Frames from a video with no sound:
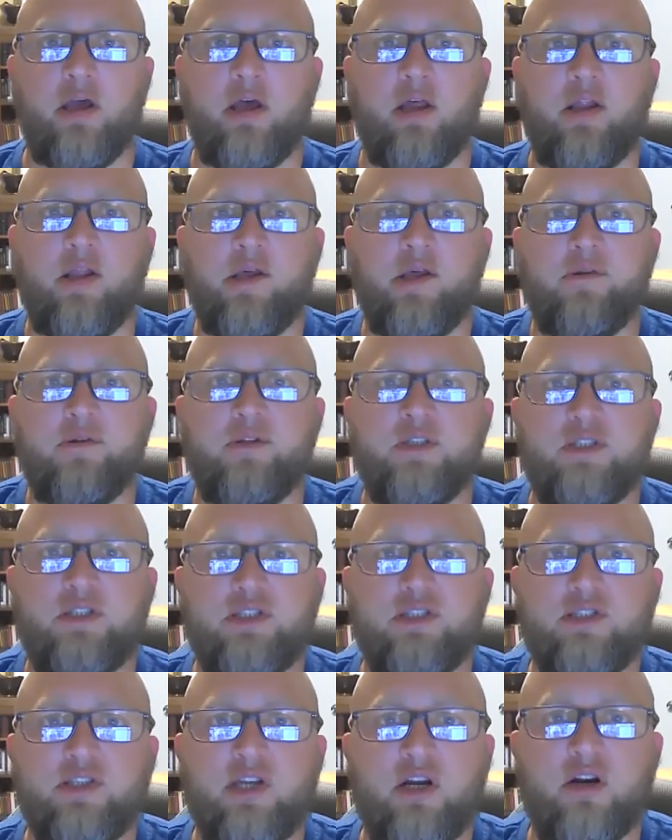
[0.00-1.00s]
Hello,
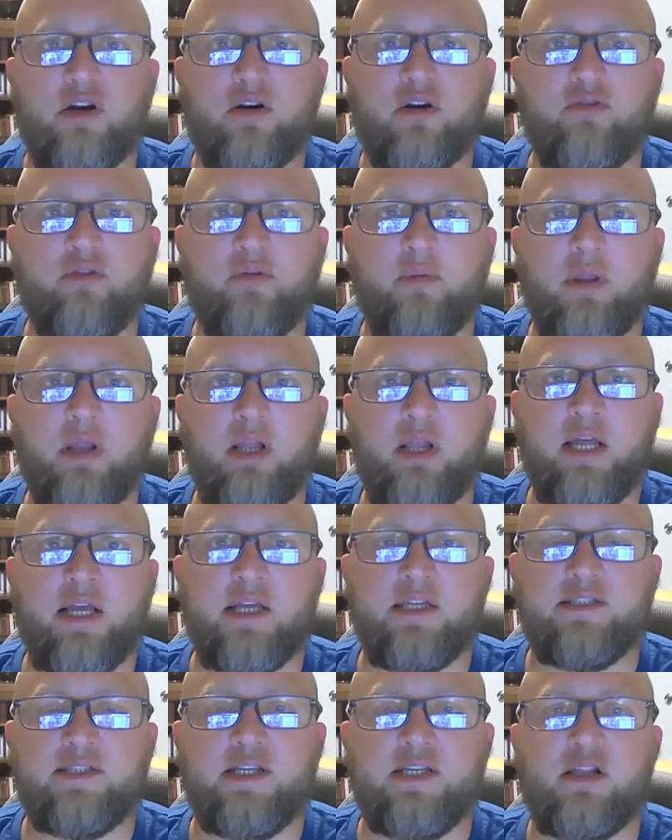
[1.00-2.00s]
this is Eric from the
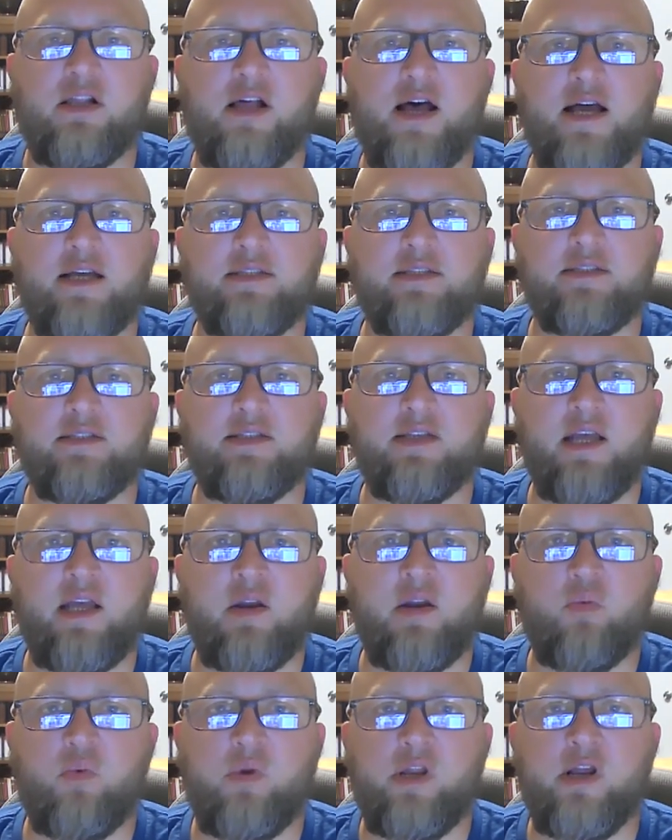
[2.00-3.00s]
Legacy class,
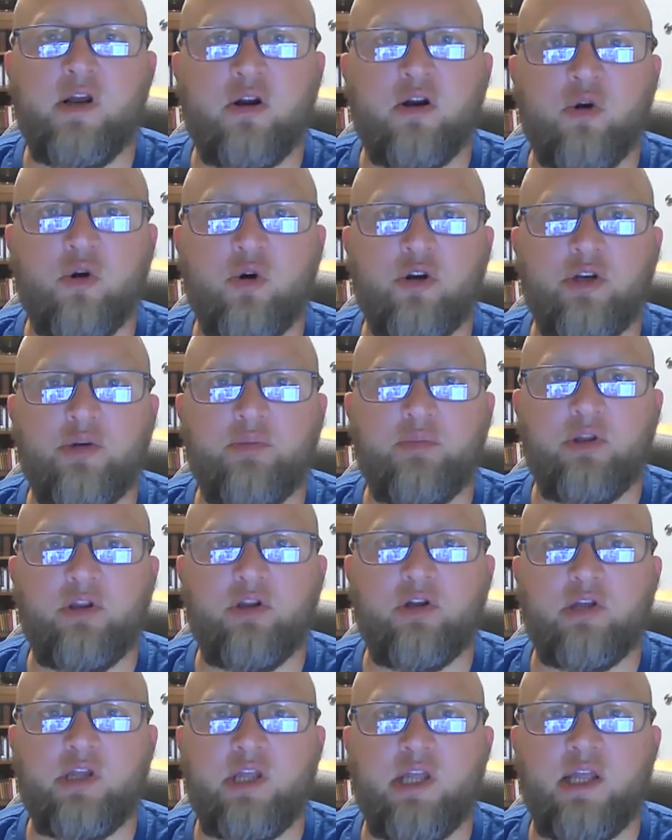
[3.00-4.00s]
and we are going to be
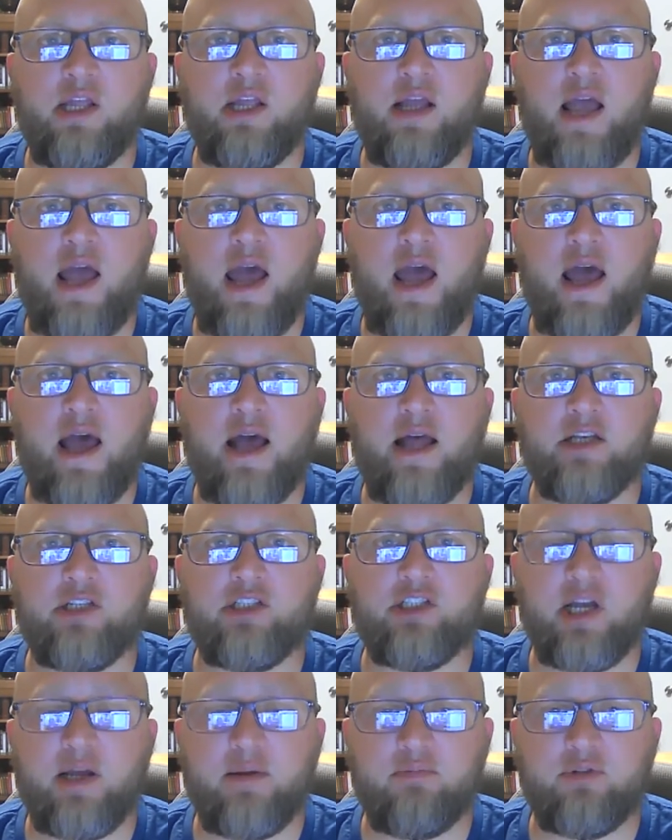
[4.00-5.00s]
looking at
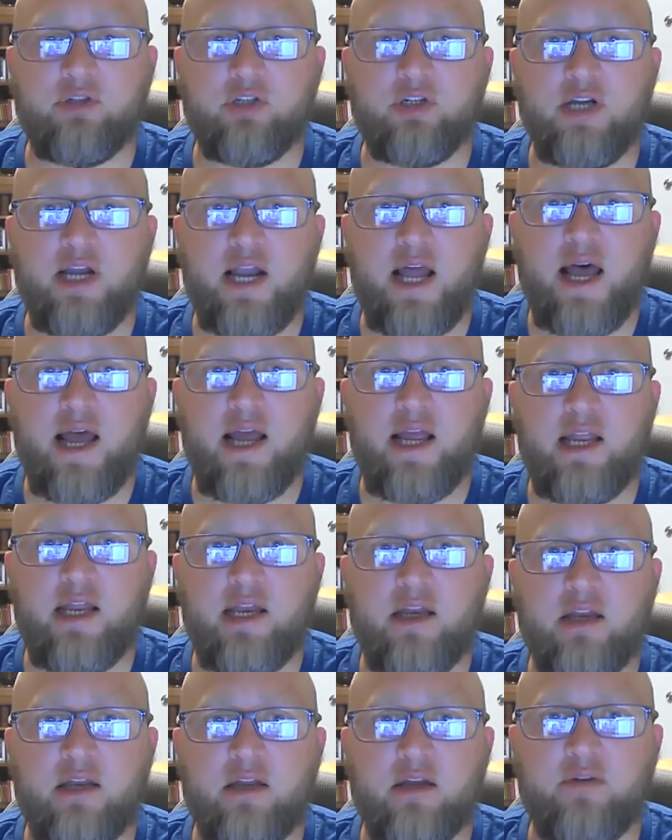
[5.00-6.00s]
chapter
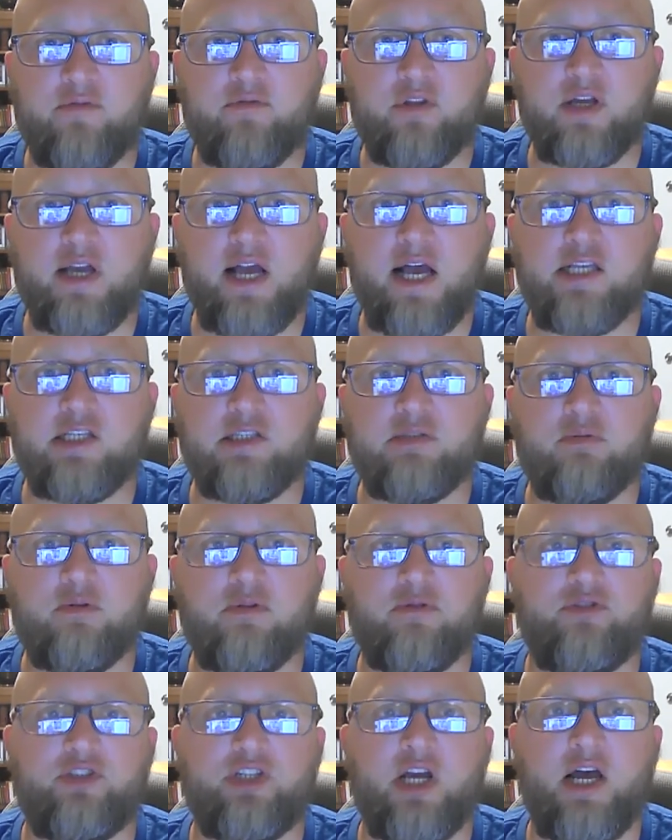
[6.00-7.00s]
9 of the
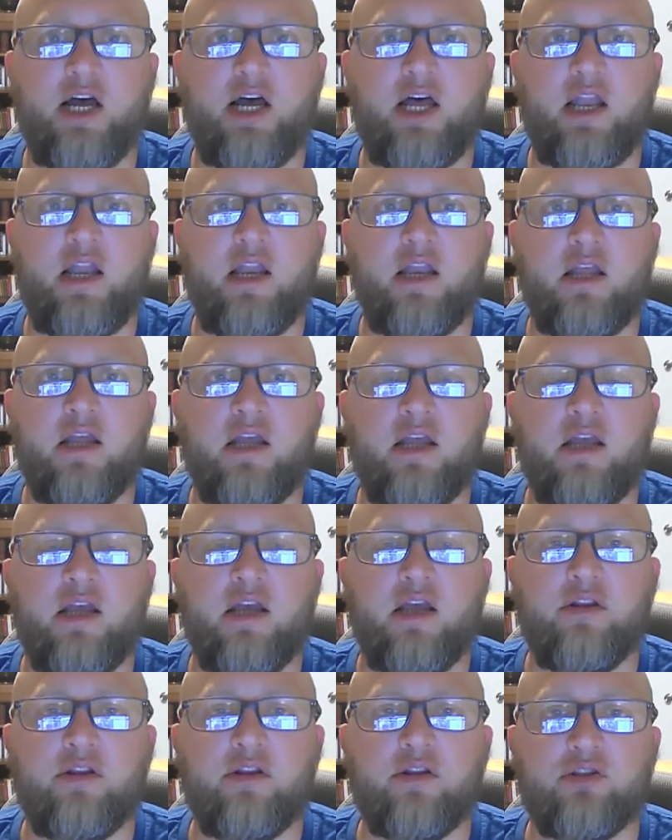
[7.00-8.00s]
Gospel of John,
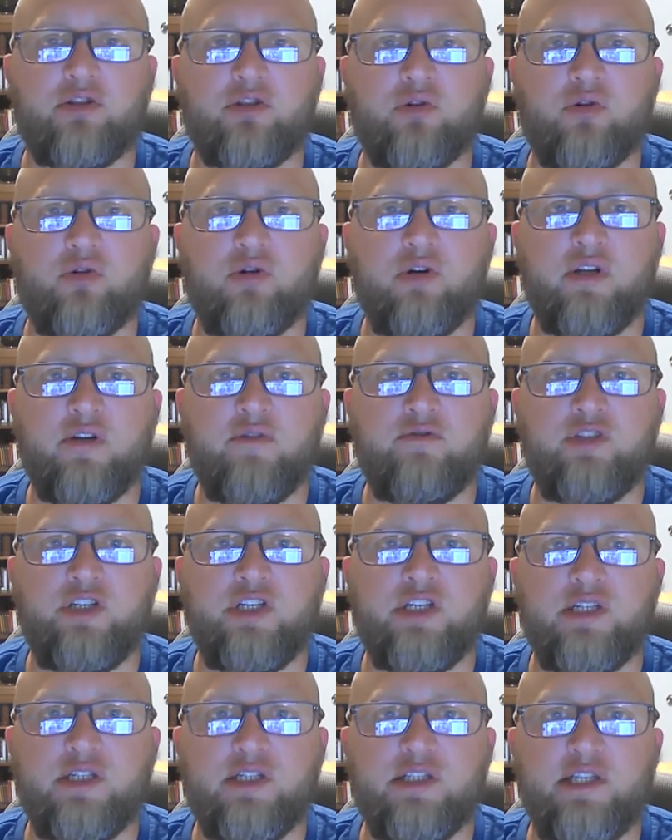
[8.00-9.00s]
the story of
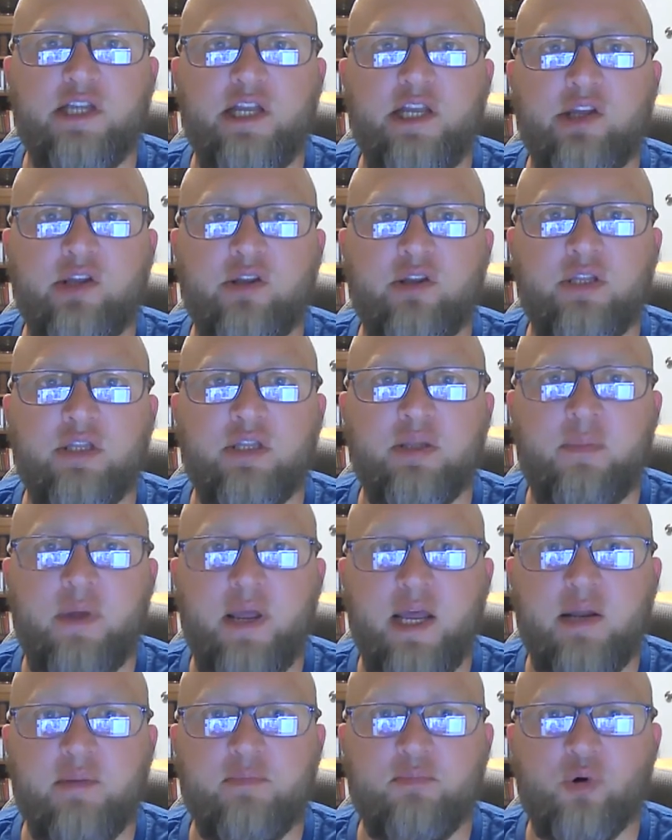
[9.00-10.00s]
Jesus healing the
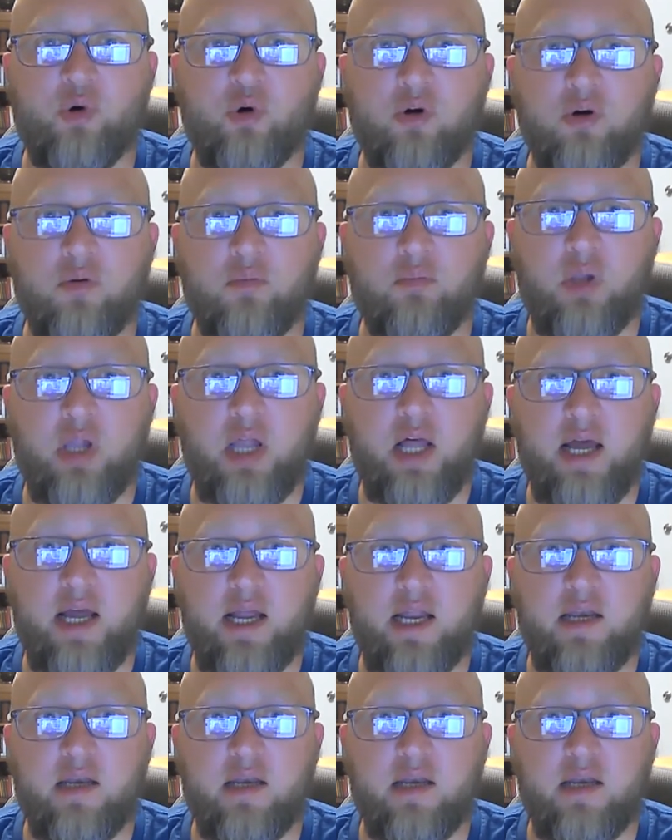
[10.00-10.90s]
man born blind.